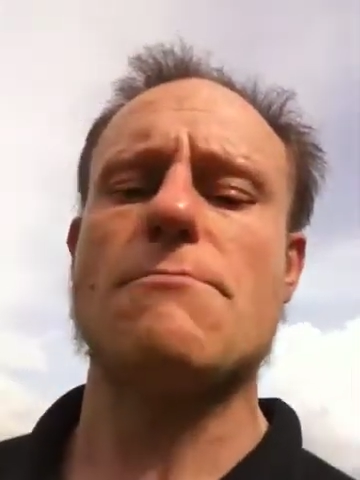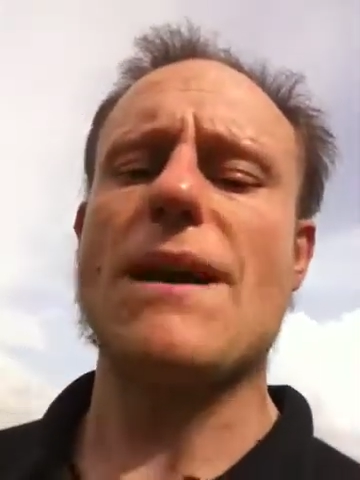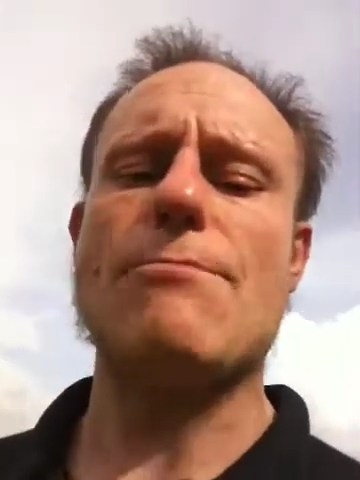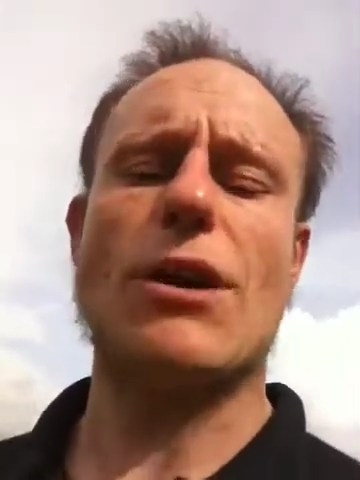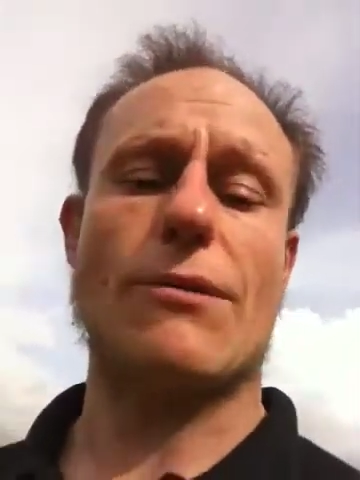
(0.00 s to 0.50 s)

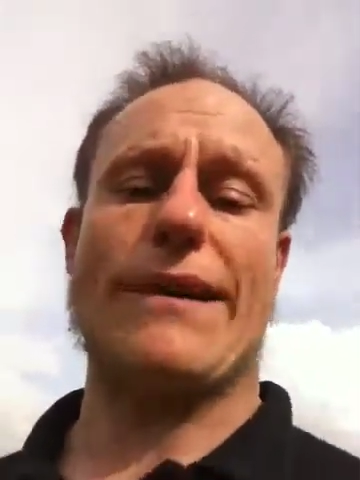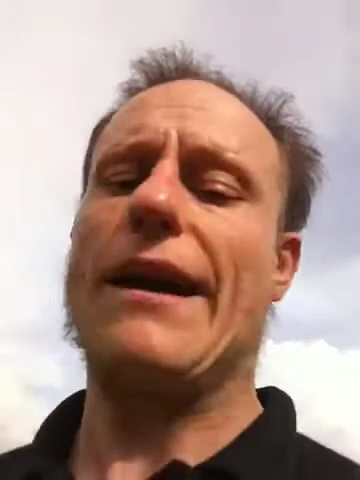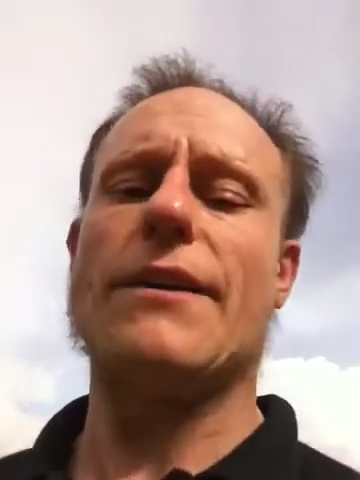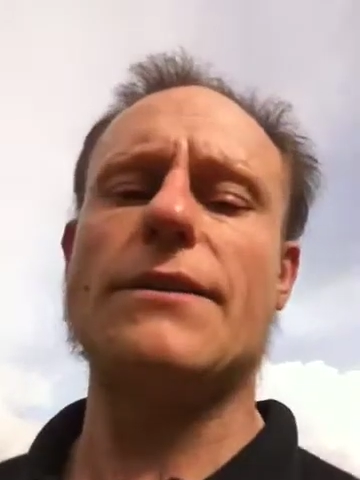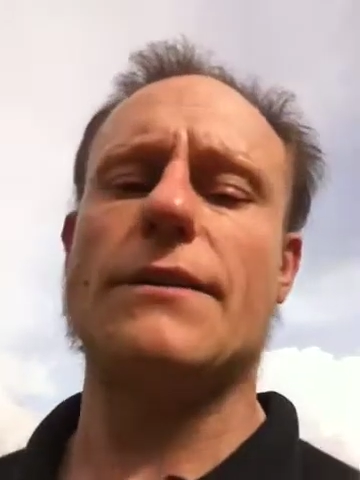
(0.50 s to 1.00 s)
Pair programming,
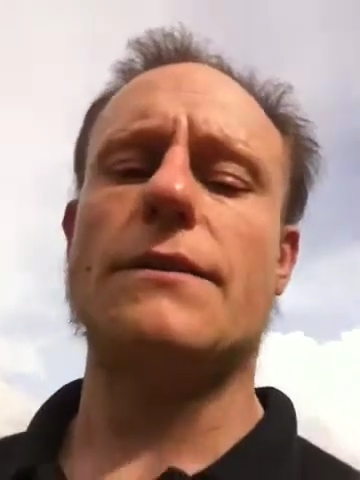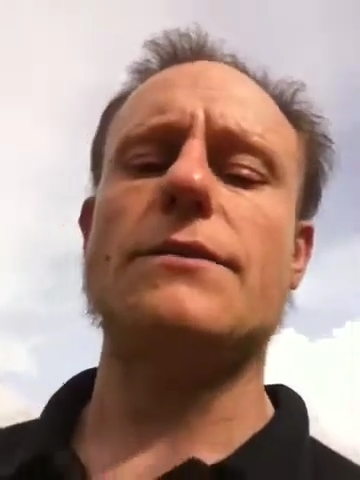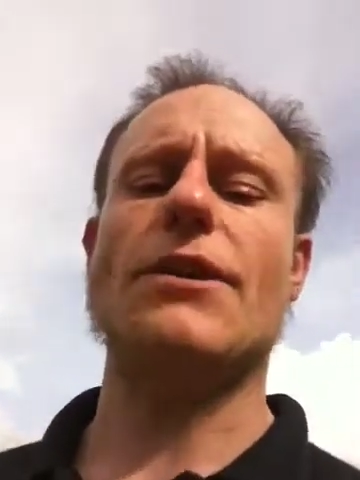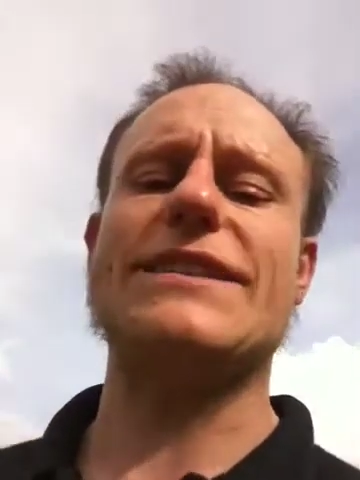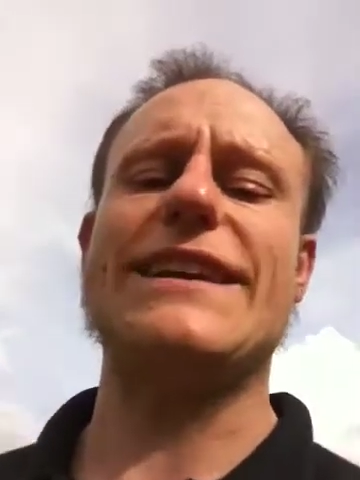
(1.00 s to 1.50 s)

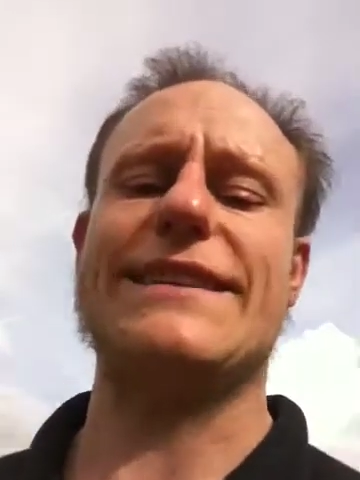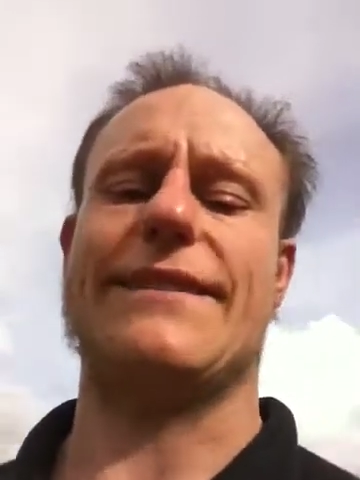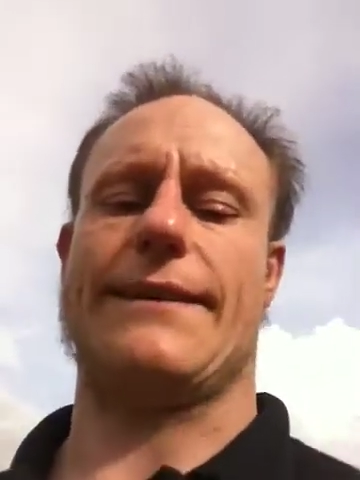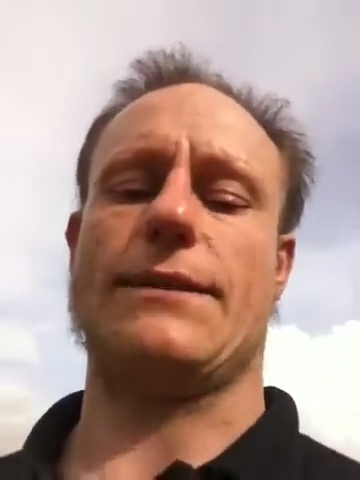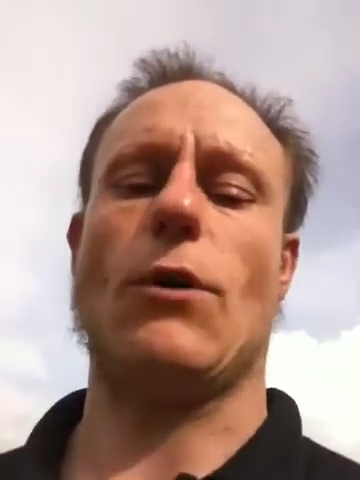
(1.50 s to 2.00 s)
not an easy
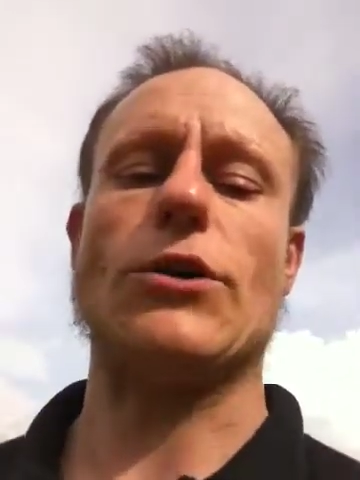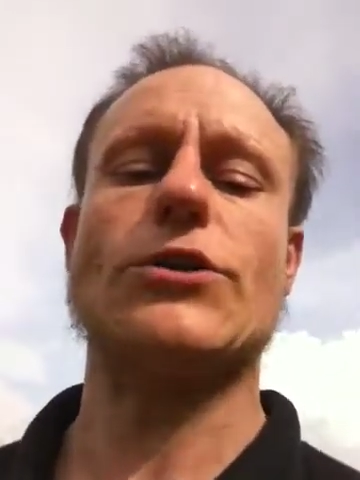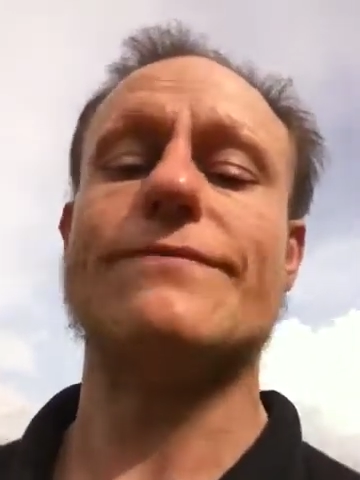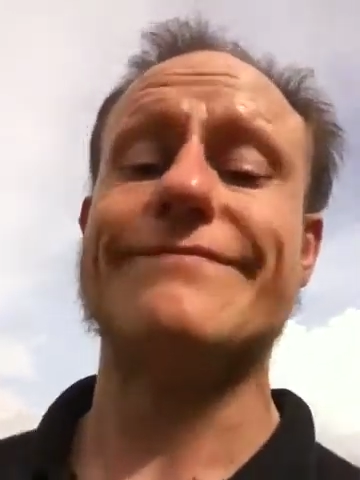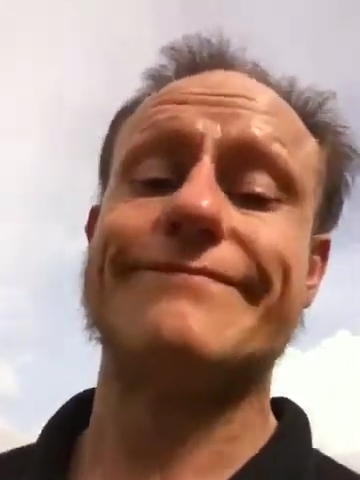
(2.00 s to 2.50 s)
thing to watch.